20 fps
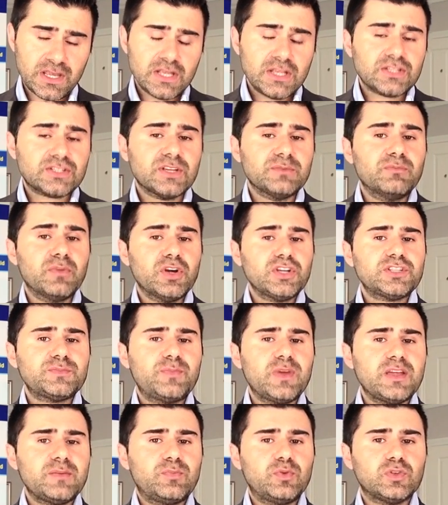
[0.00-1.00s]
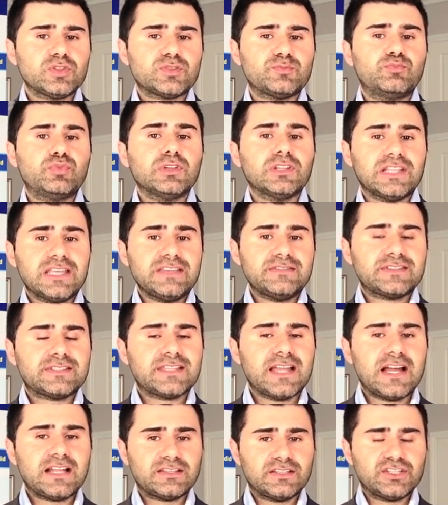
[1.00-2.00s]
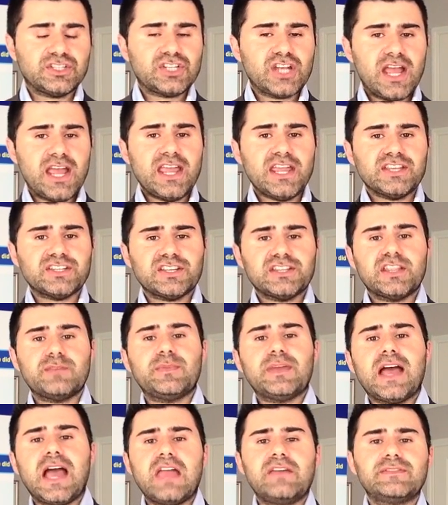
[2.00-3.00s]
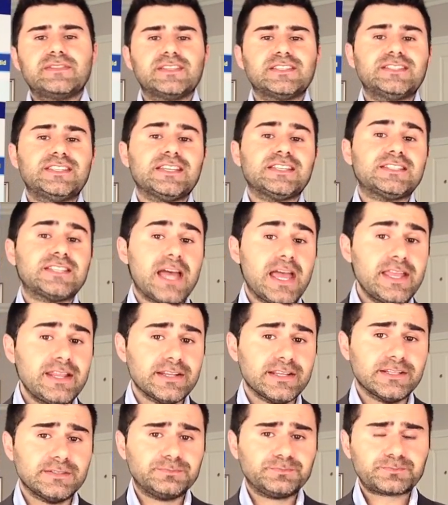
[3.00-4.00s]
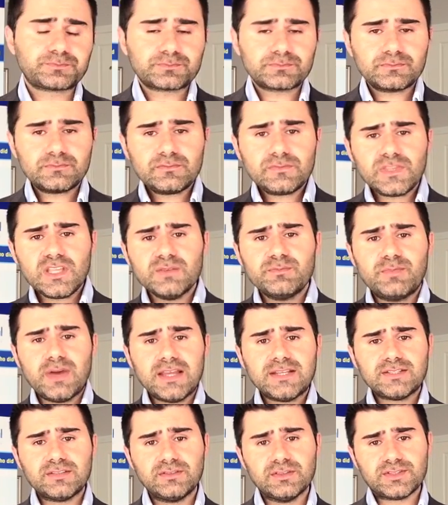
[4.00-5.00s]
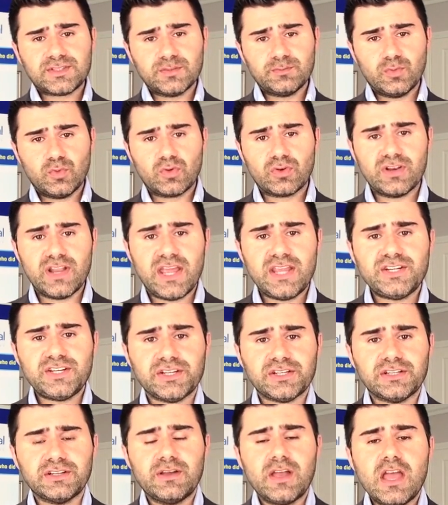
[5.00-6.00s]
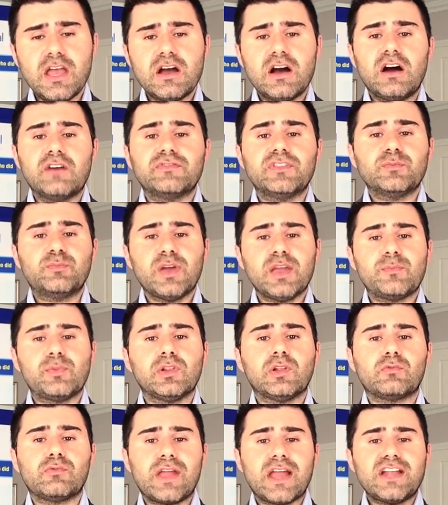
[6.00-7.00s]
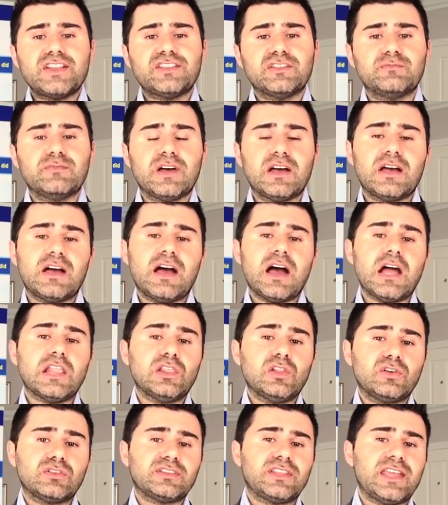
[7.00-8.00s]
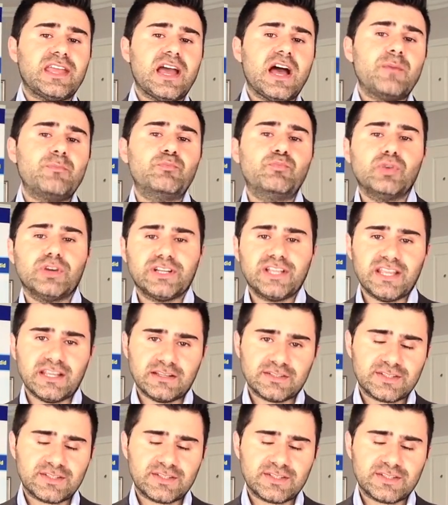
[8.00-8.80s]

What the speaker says: So most people's beliefs start to change and their behaviors are dictated based on the subordination of the people around them along their upbringing.